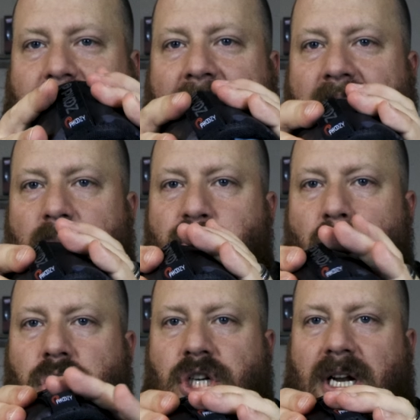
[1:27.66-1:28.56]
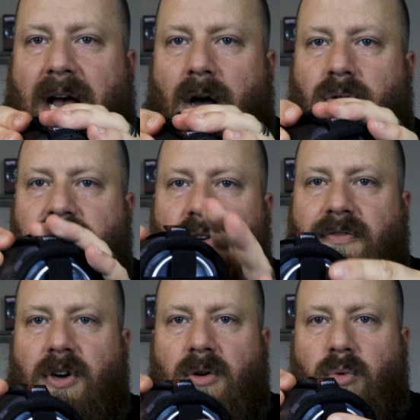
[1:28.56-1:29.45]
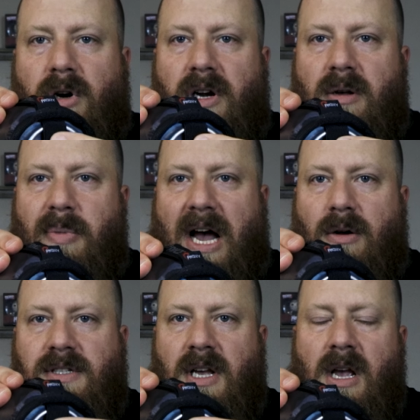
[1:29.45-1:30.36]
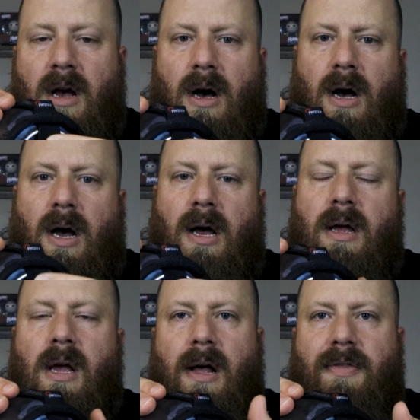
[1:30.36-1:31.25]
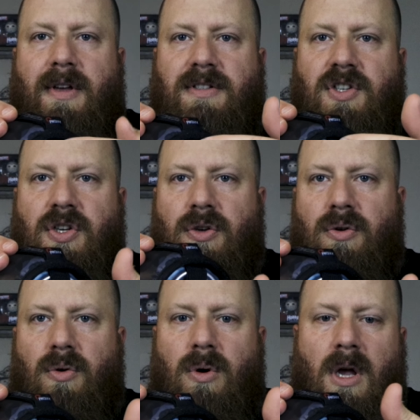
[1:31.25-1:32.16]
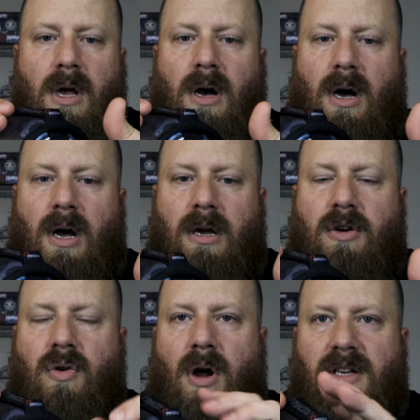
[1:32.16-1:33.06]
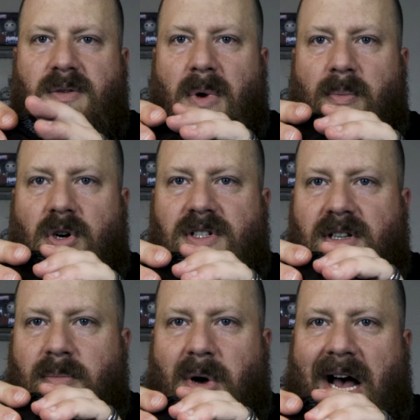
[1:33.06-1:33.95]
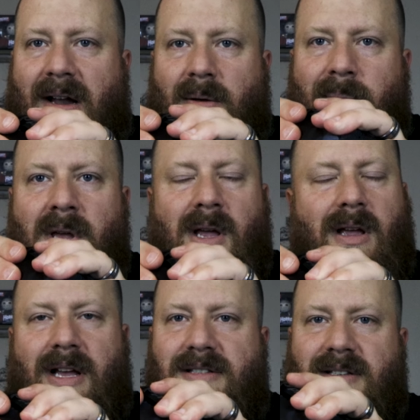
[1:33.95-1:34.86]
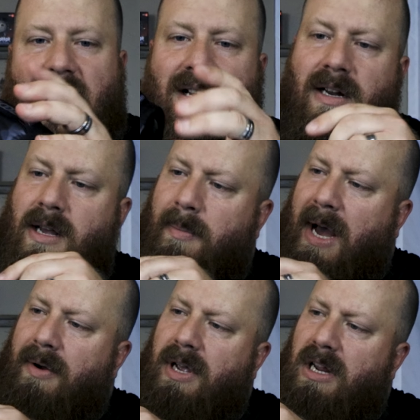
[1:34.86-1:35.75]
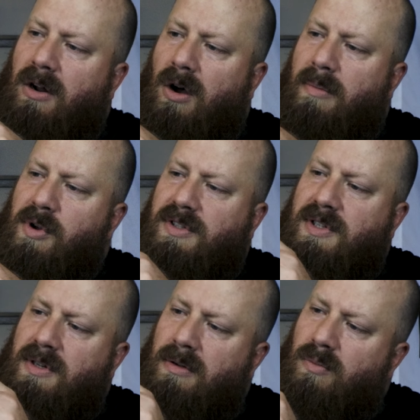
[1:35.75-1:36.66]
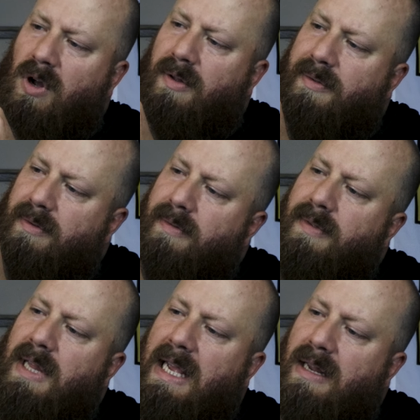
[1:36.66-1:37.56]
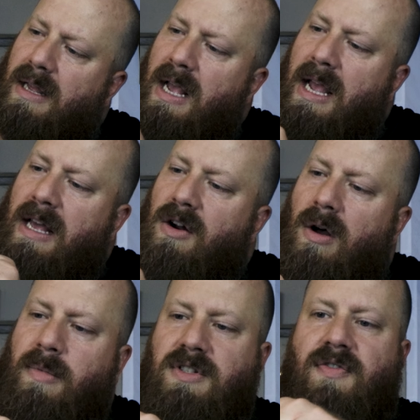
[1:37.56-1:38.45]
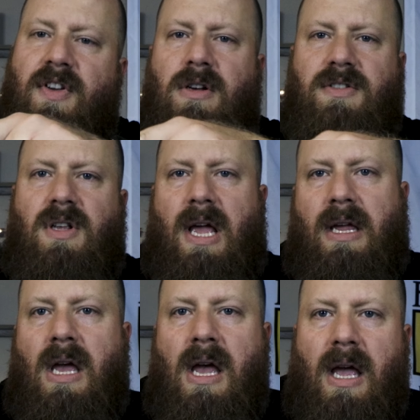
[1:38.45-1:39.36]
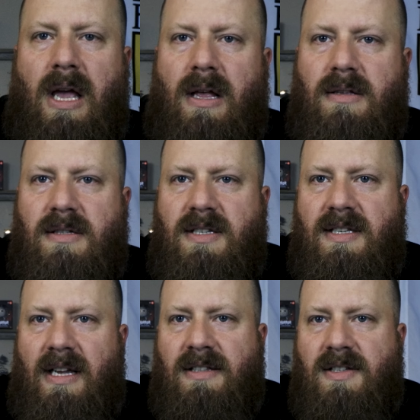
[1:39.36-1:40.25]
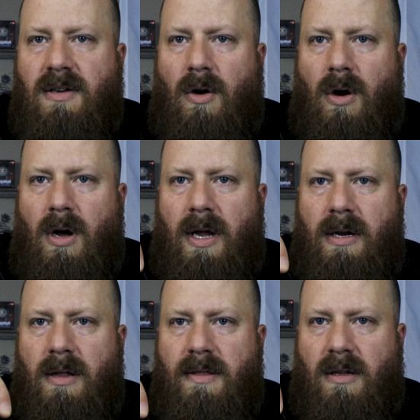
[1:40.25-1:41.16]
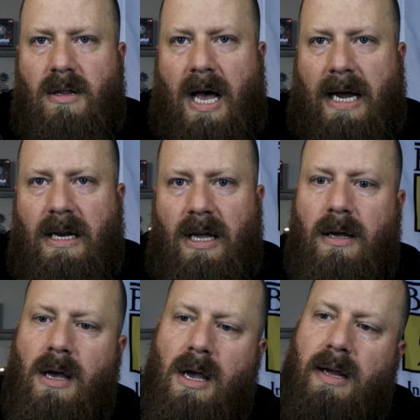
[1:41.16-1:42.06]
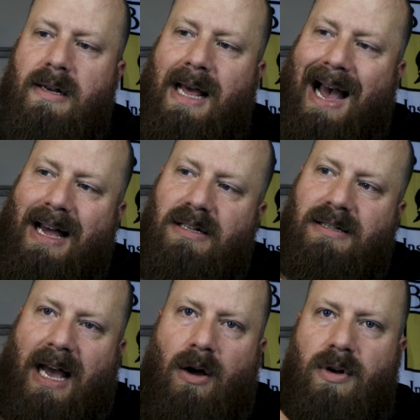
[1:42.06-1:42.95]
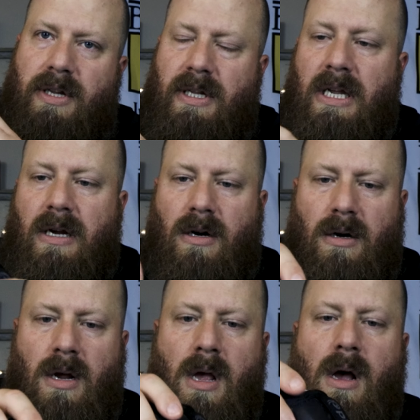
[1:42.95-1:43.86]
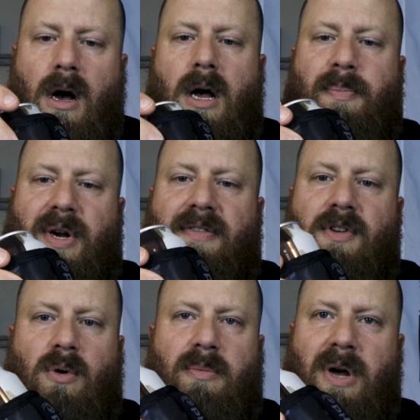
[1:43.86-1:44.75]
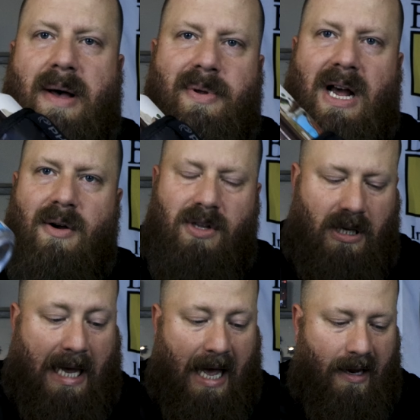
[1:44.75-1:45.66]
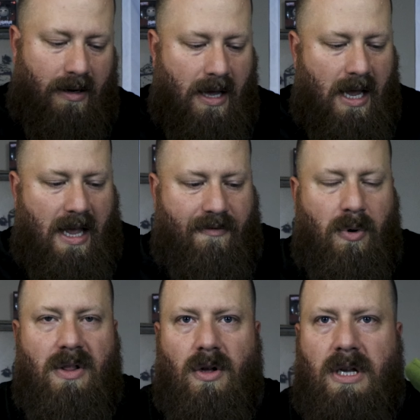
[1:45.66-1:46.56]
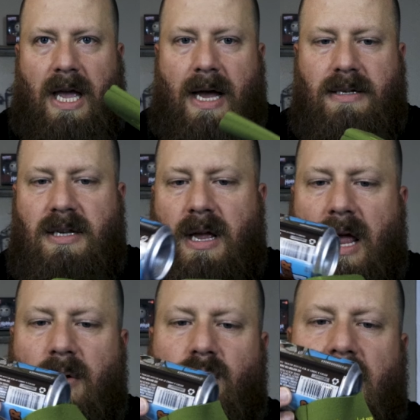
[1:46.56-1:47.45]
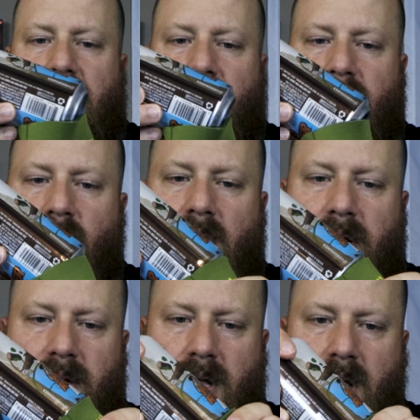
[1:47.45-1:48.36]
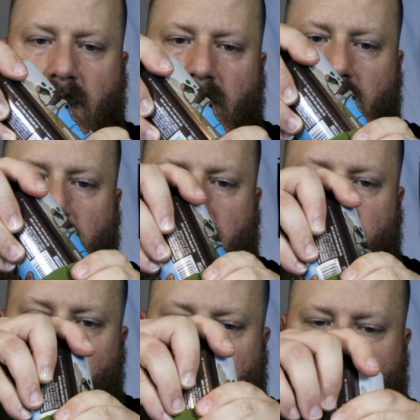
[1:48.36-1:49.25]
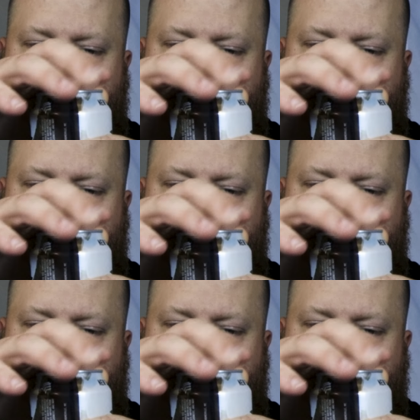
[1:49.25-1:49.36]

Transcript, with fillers: can't push it out. So if you're worried about uh, the two uh, cross members at the bottom, it's not going to come out. It almost, well, it it almost feels like it sits on the lining not down in here uh, but if you want to pop it out you can if we look at a regular one uh, when you